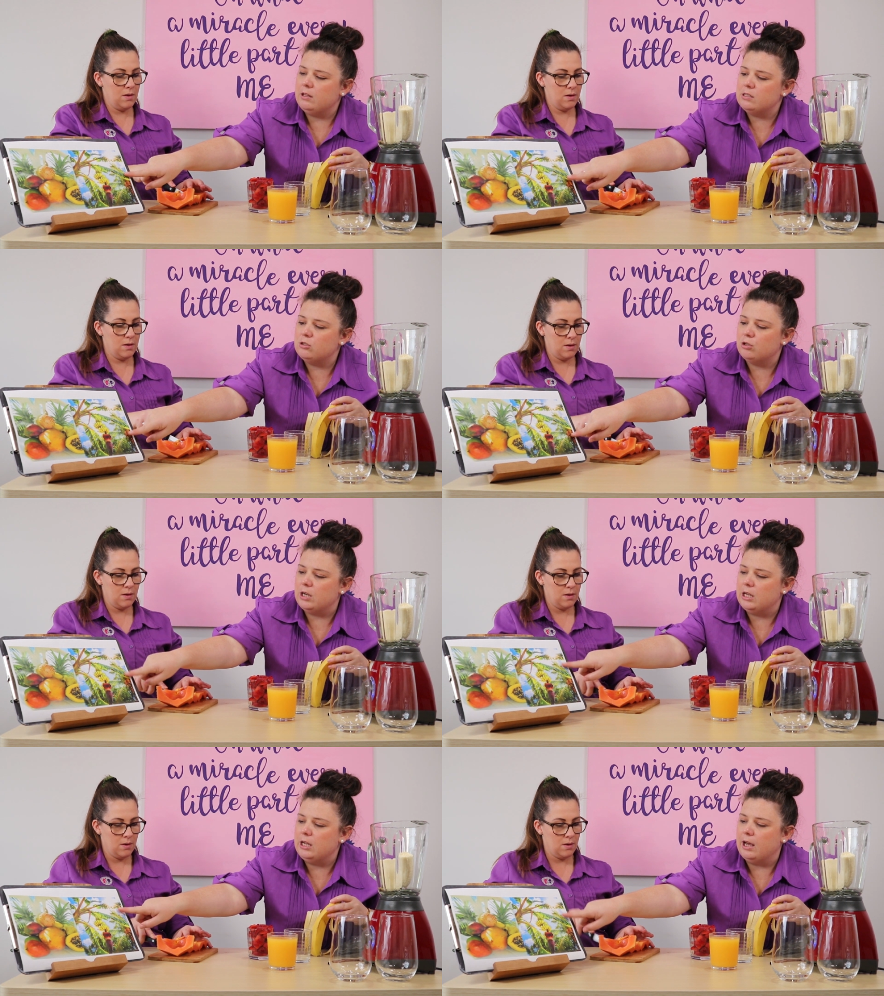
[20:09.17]
Speaker 1: this
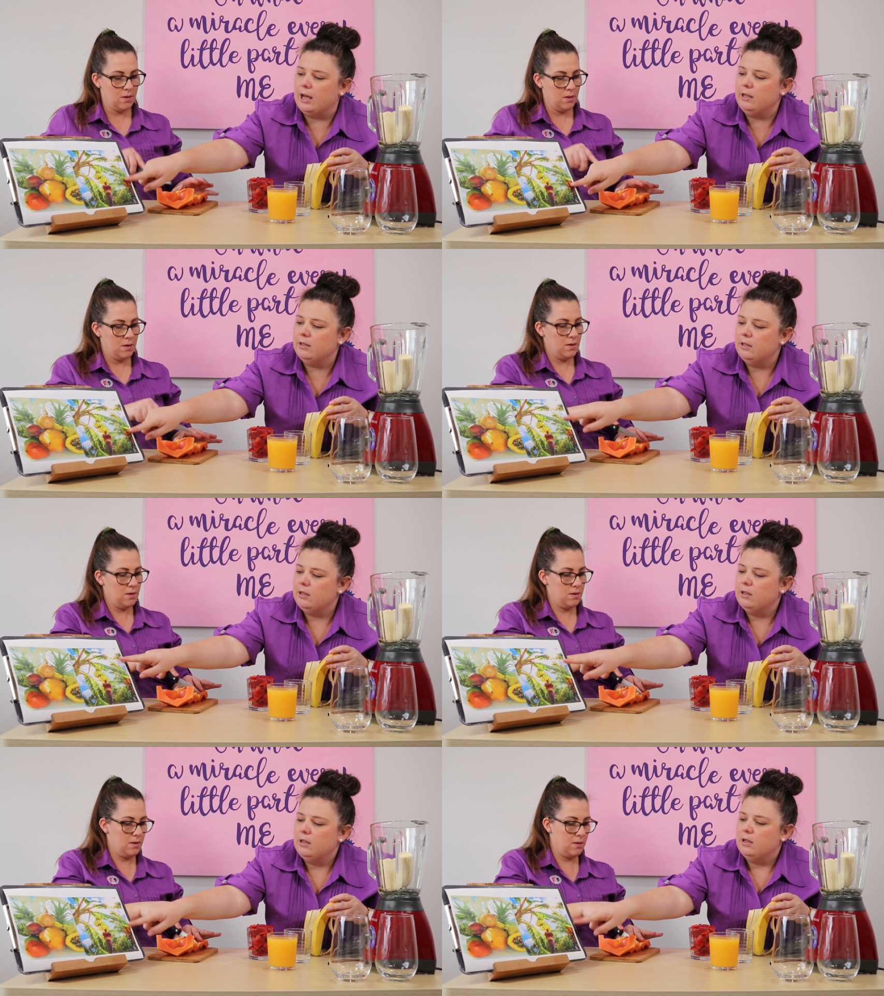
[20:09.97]
tree here
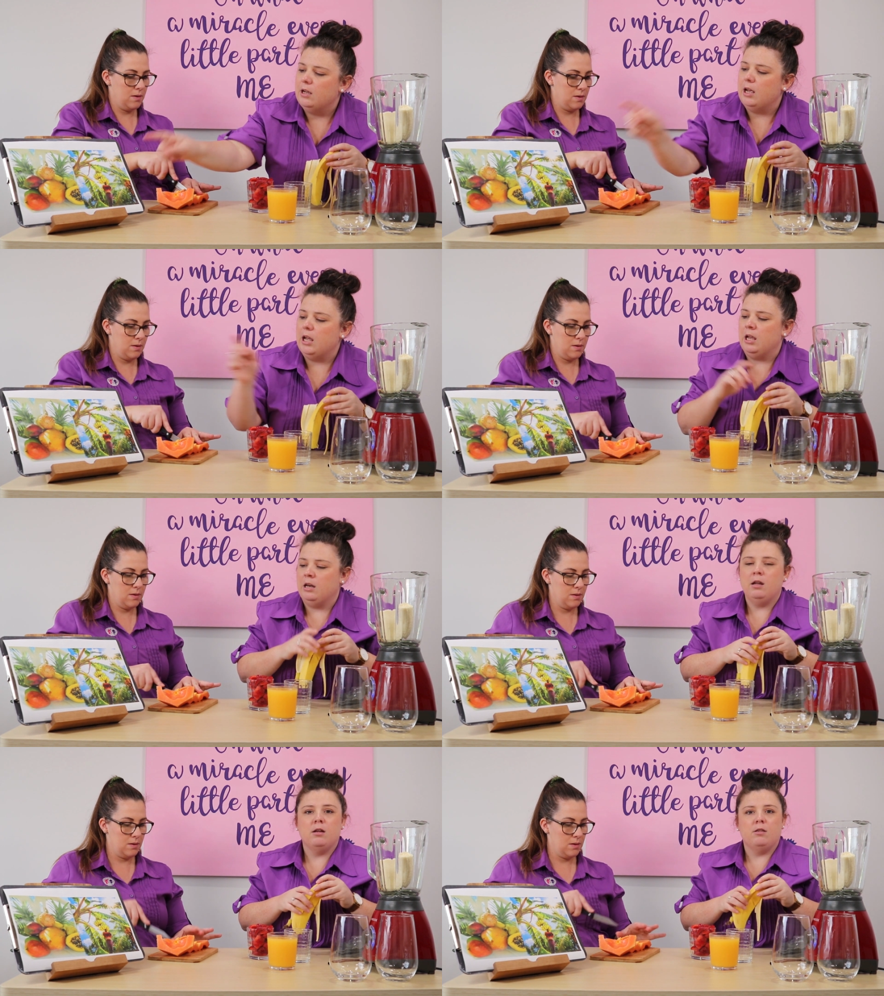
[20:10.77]

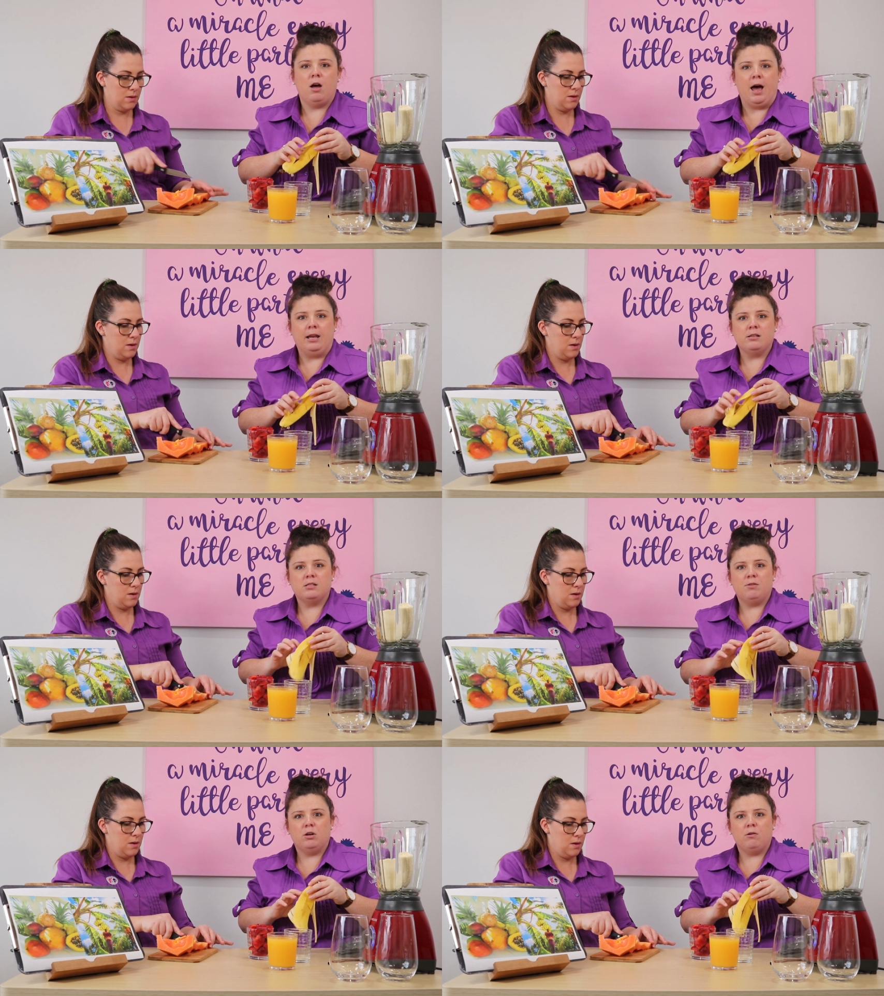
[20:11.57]
in the
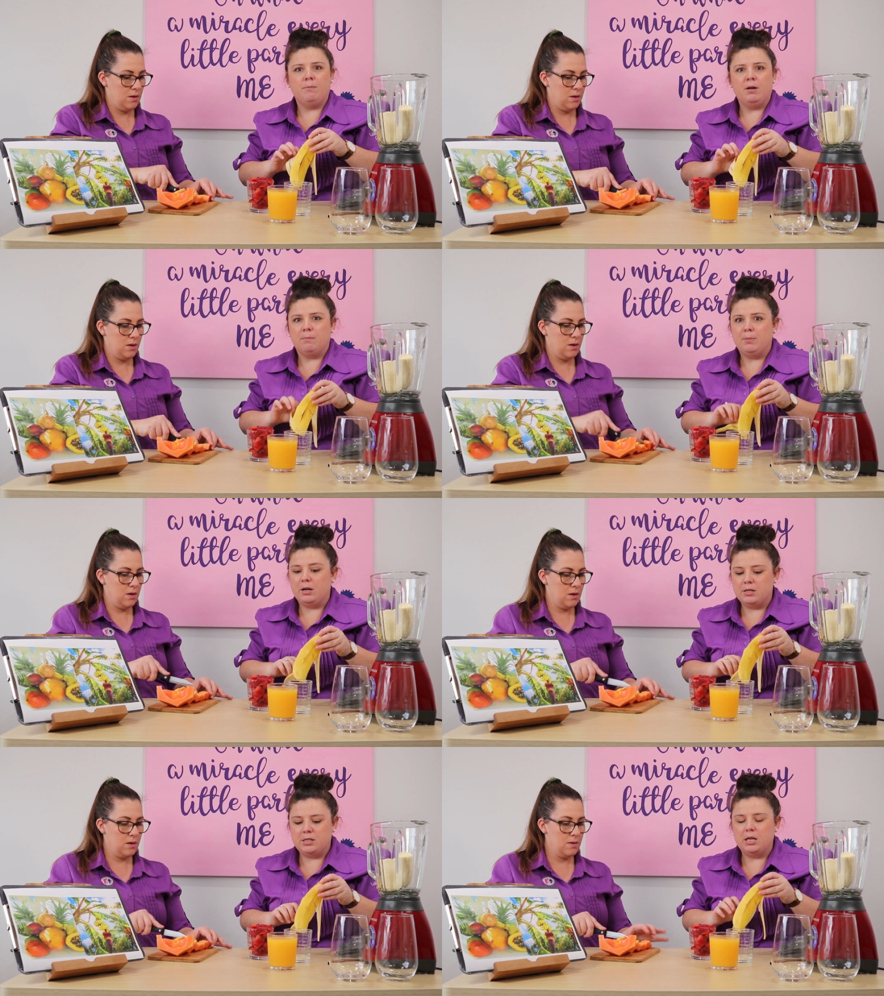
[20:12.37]
islands of the Caribbean,
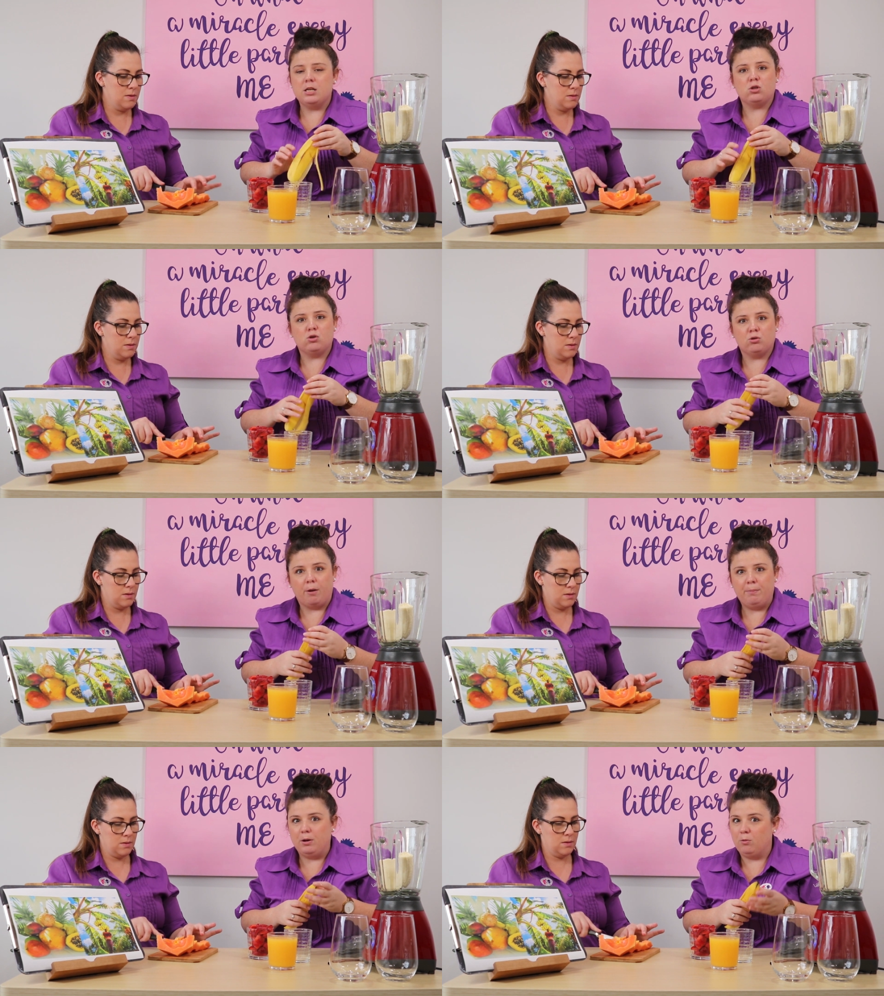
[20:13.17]
because it is
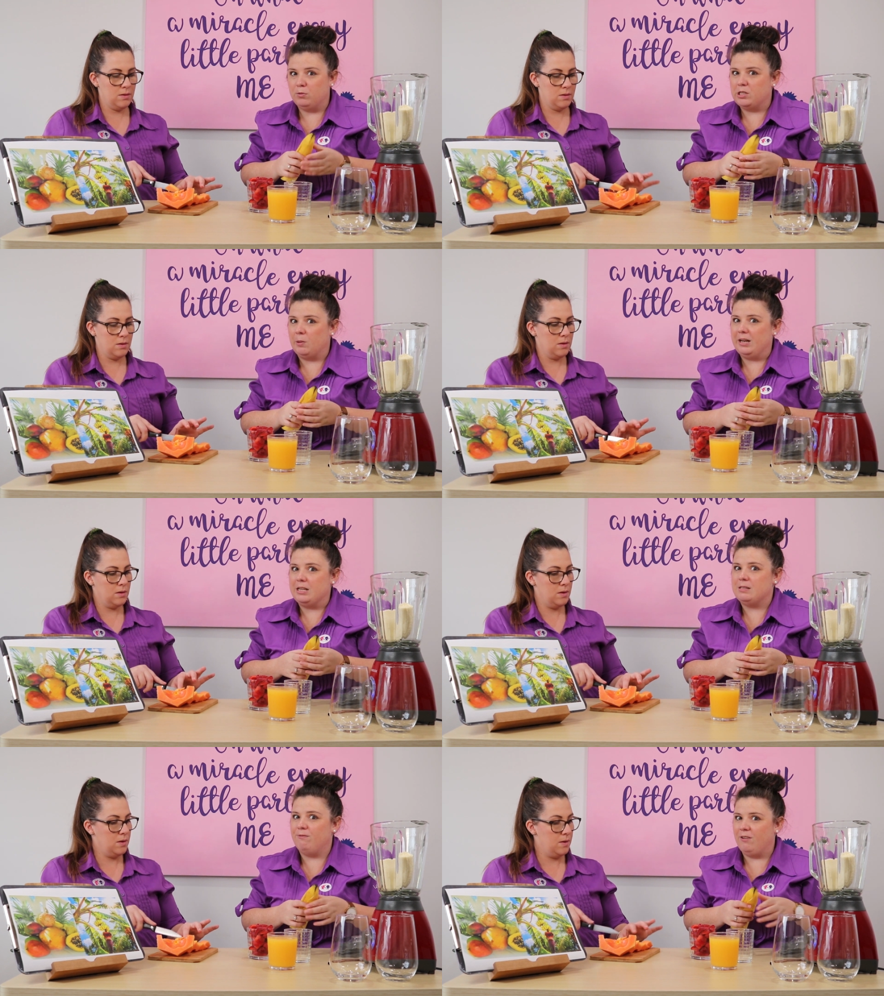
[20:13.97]
tropical, so it
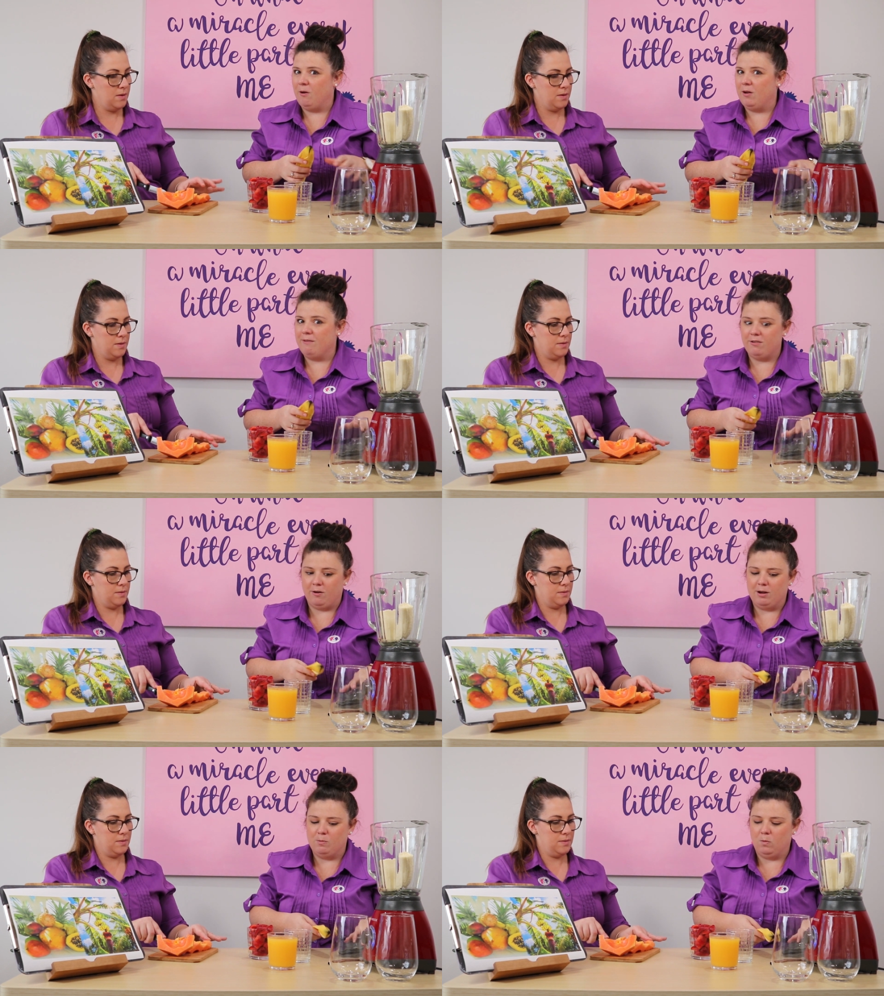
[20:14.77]
is very,
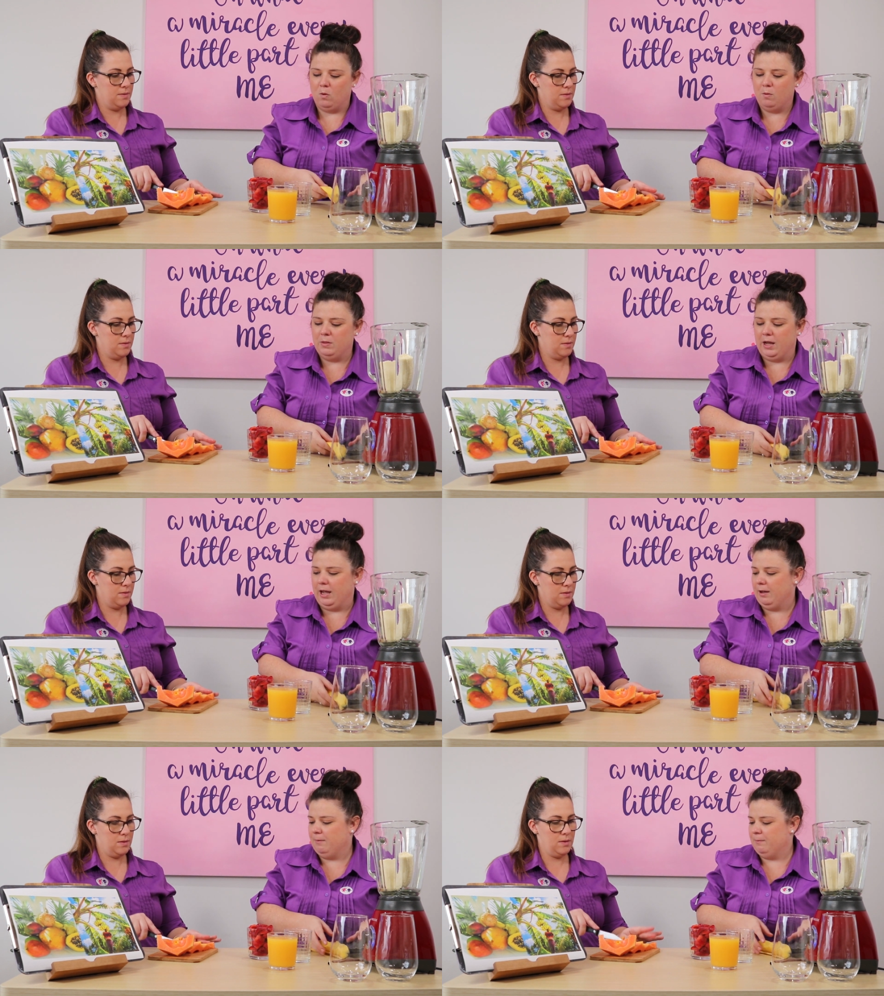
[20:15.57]
very warm
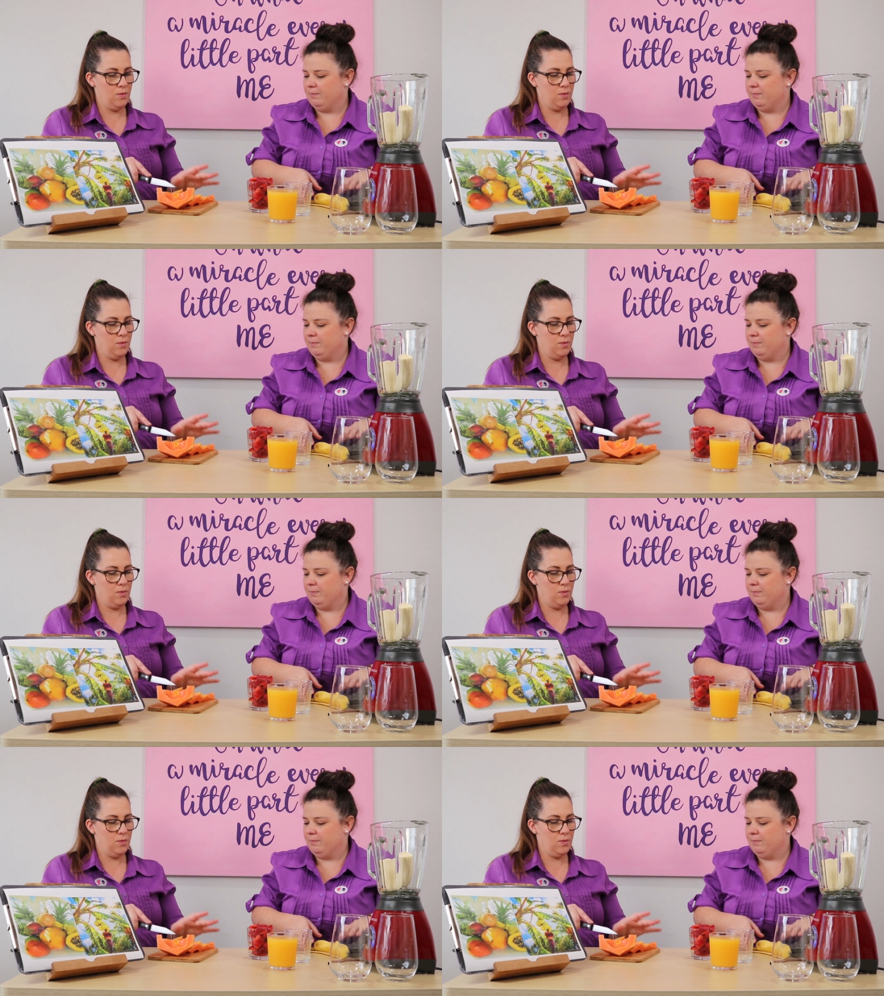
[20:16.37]
there.